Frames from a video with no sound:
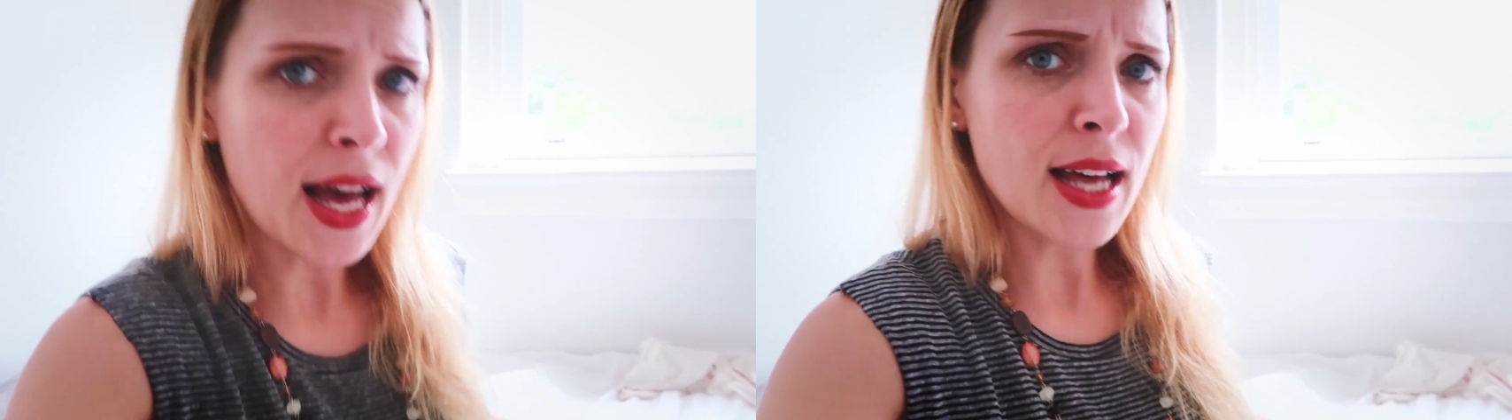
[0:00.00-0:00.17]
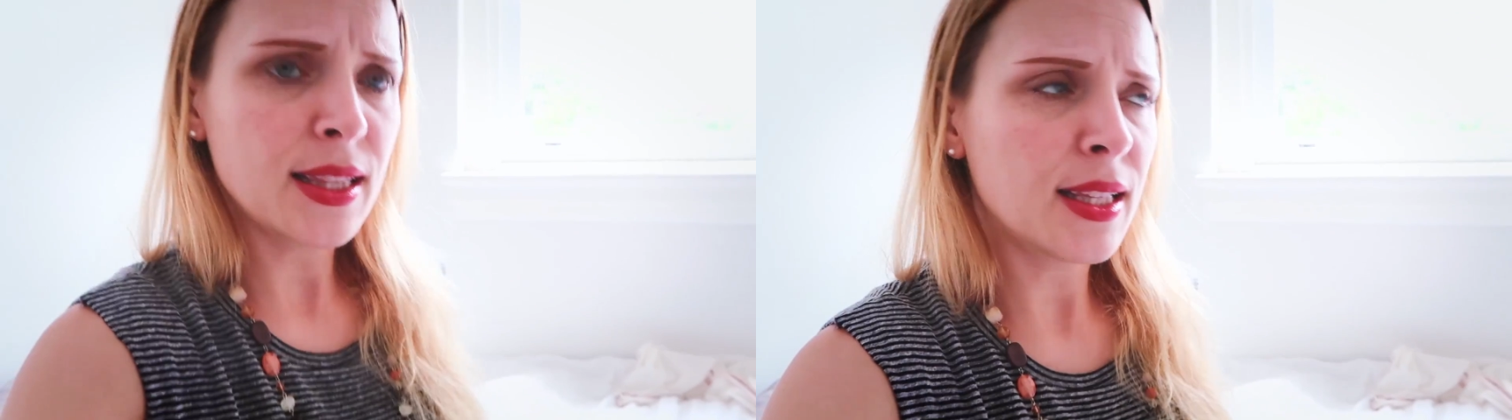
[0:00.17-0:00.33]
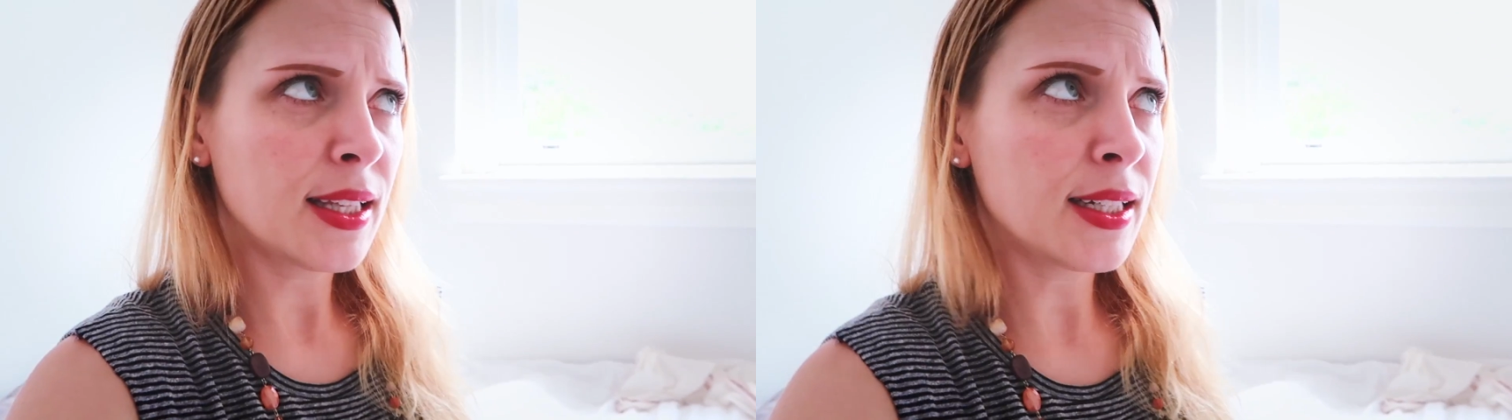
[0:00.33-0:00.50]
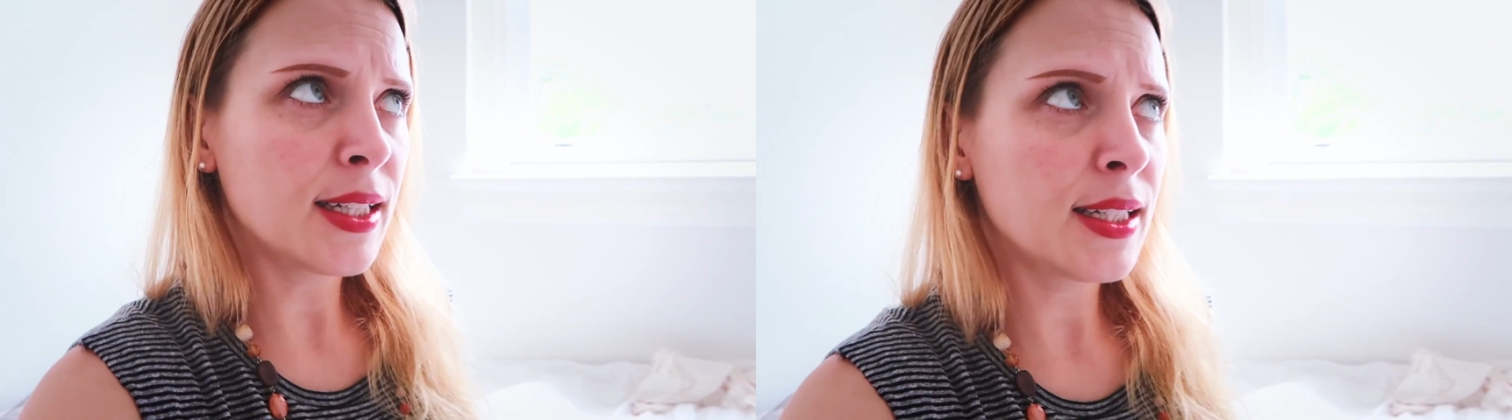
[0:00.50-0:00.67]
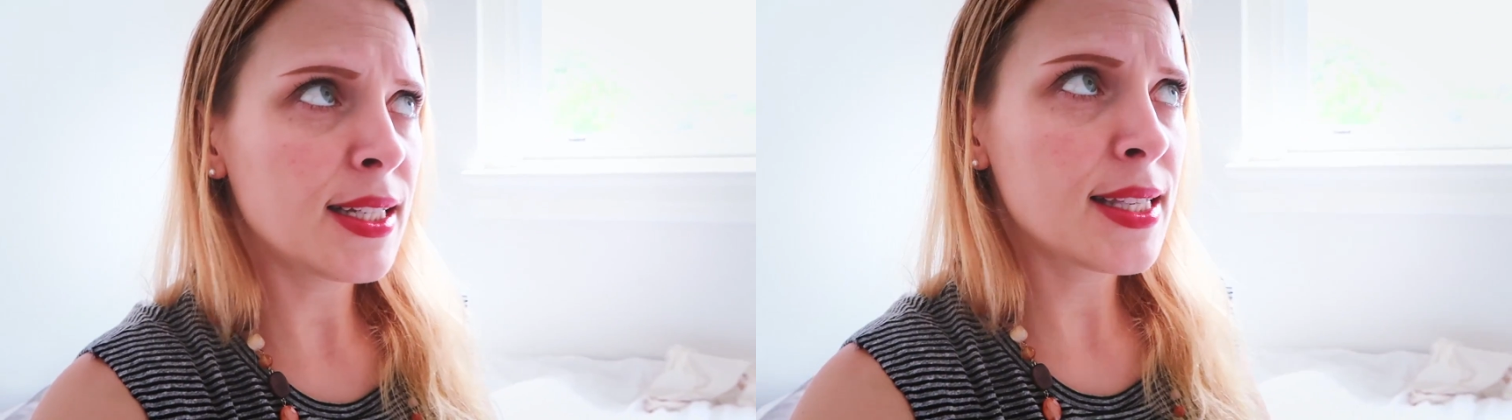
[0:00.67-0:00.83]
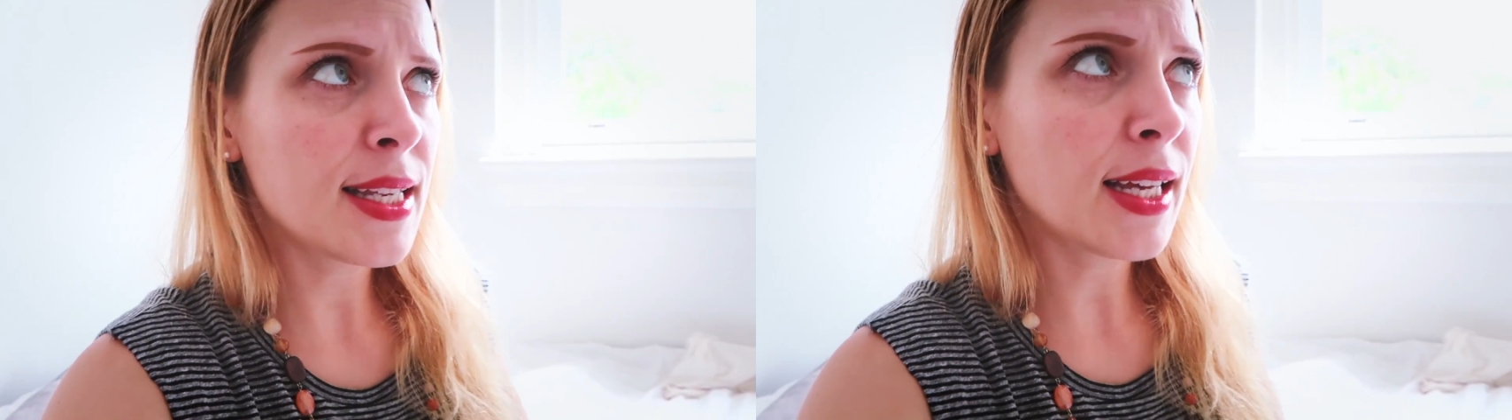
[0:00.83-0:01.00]

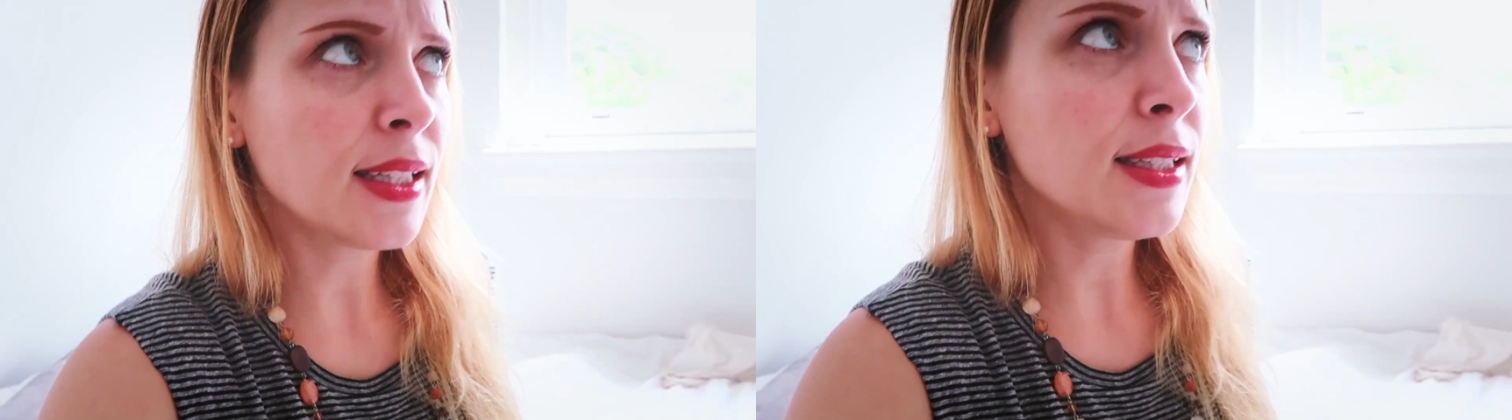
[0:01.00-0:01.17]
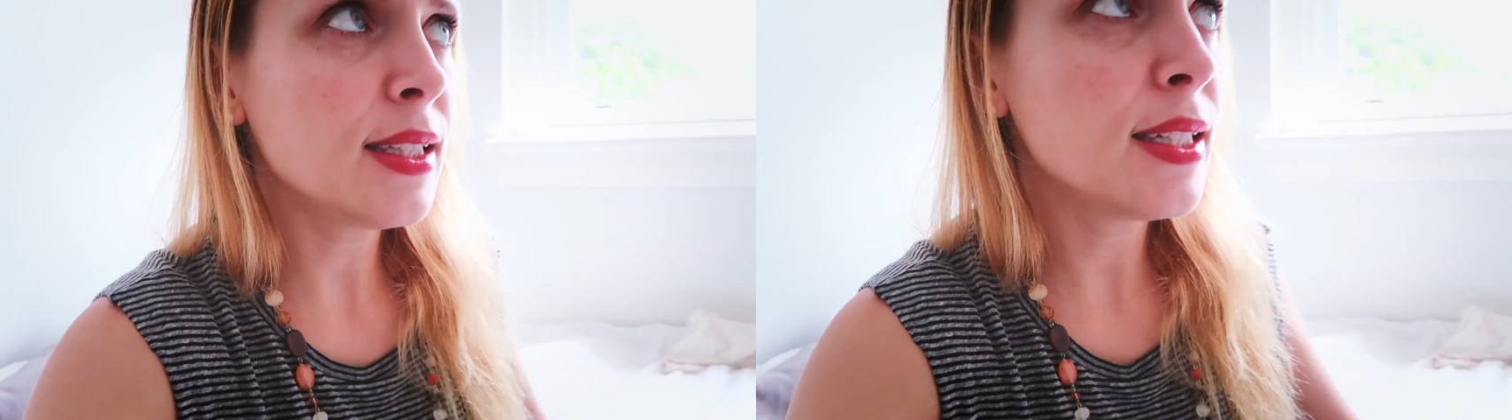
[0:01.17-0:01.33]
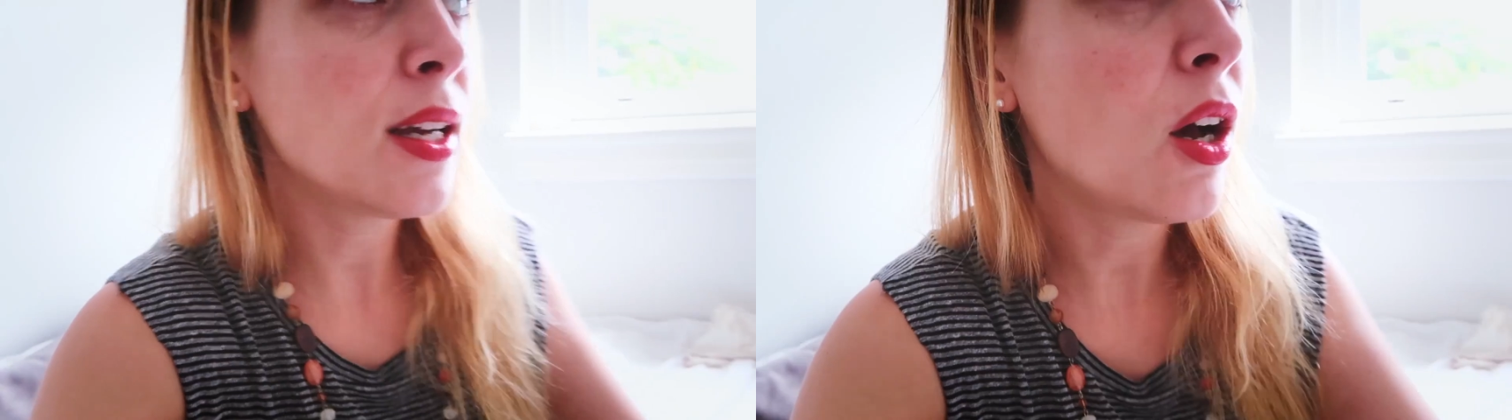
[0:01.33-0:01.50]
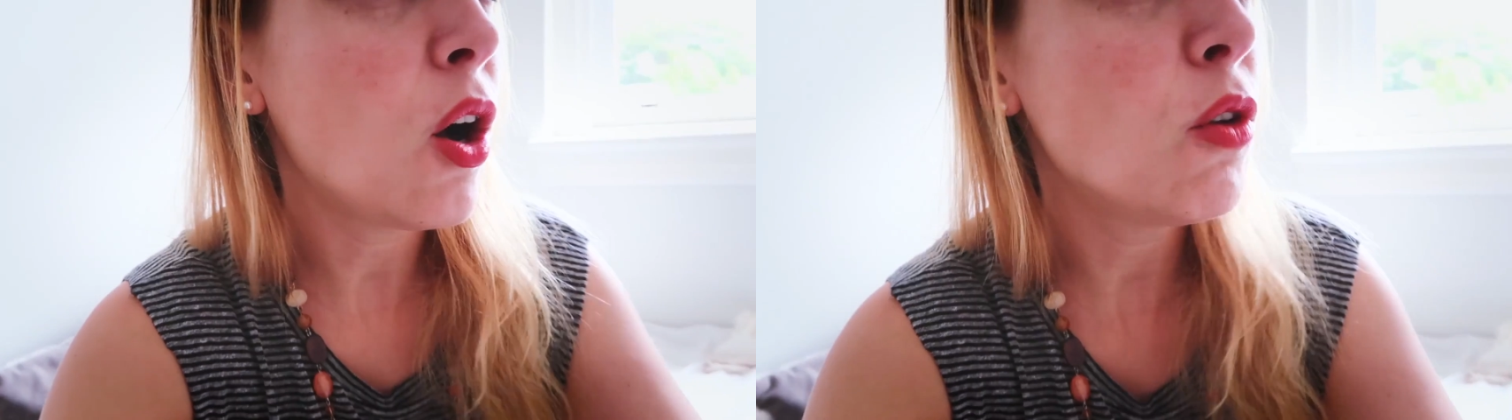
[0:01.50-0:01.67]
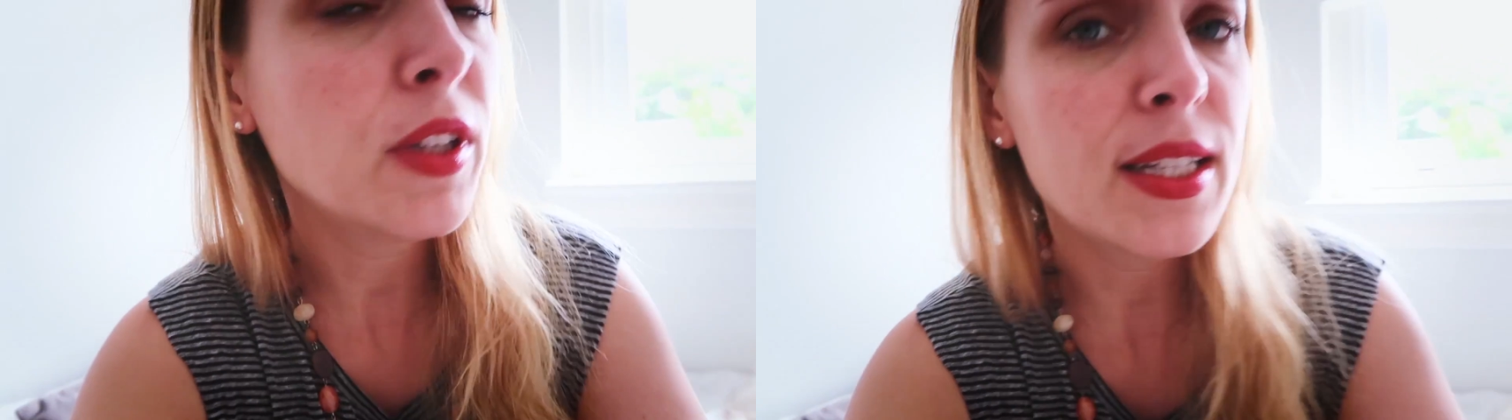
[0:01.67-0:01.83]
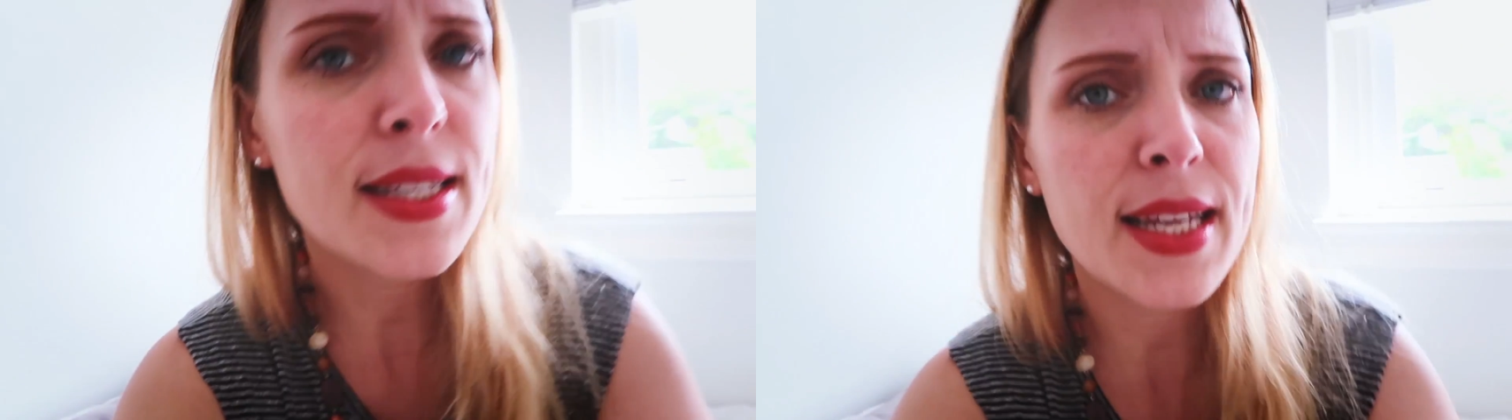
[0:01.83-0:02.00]

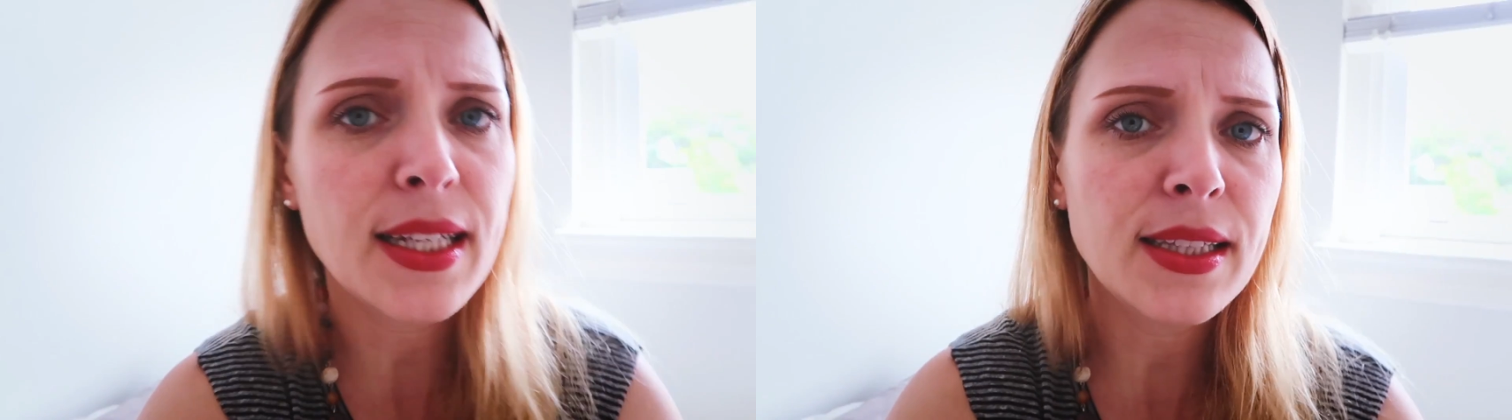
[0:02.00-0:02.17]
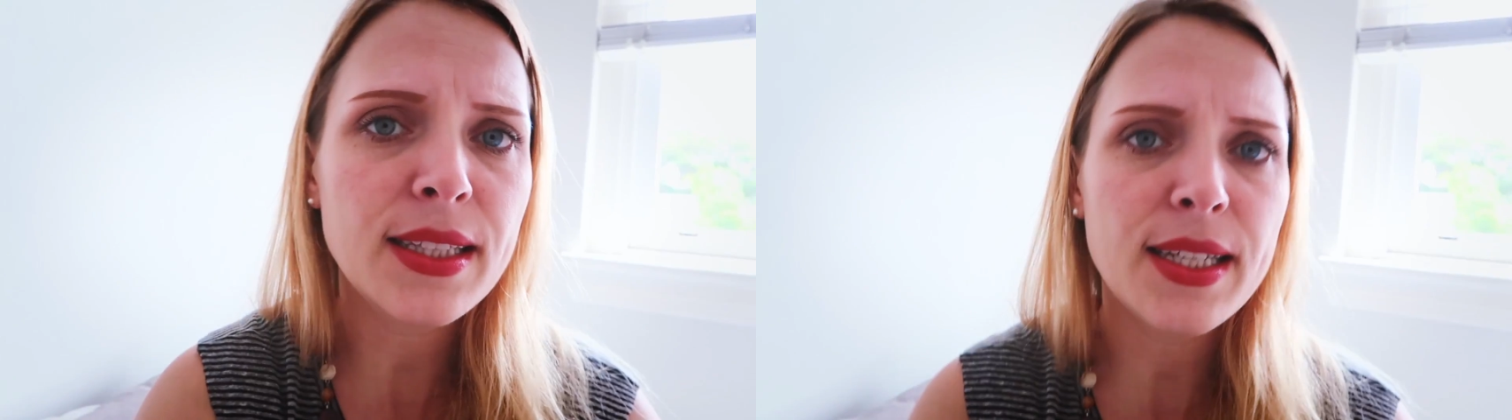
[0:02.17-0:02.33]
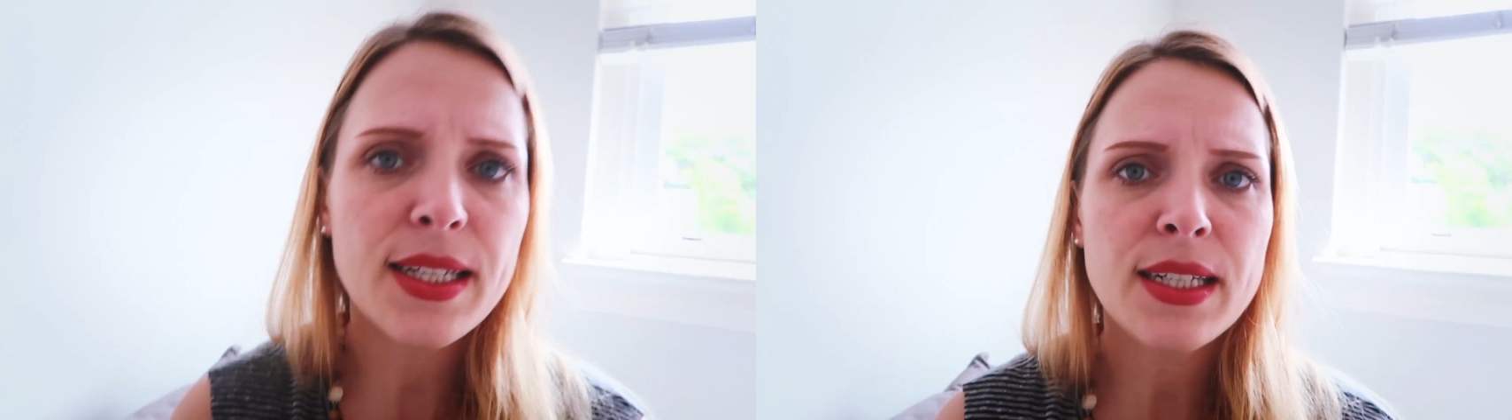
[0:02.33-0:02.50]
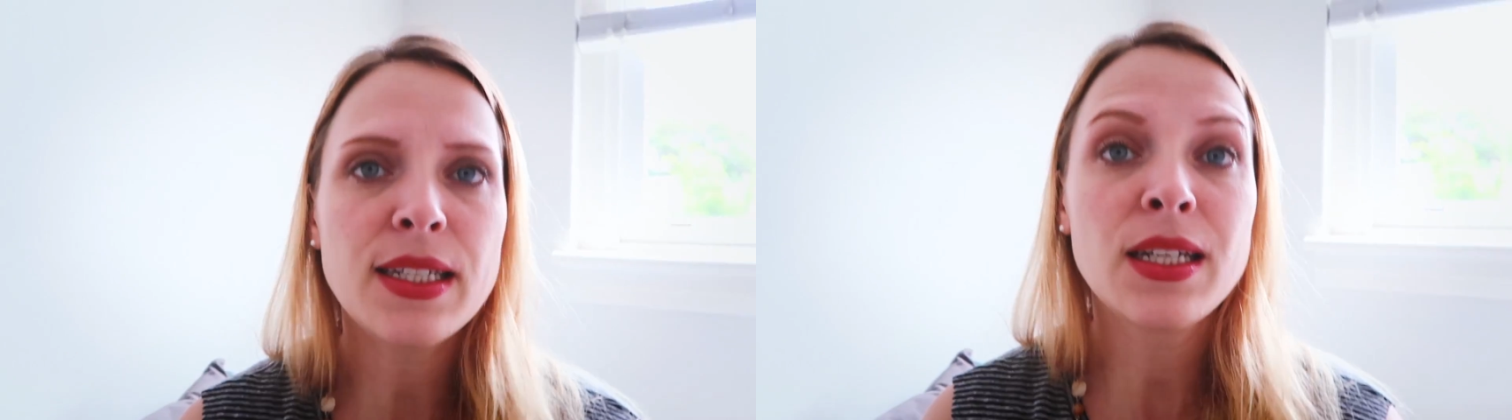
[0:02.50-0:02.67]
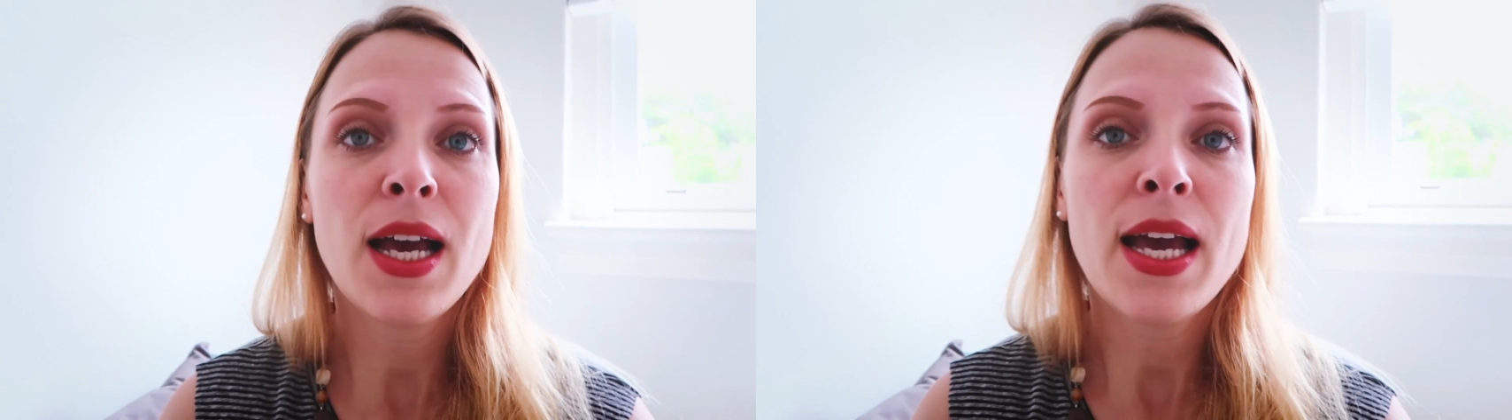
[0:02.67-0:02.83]
over the second year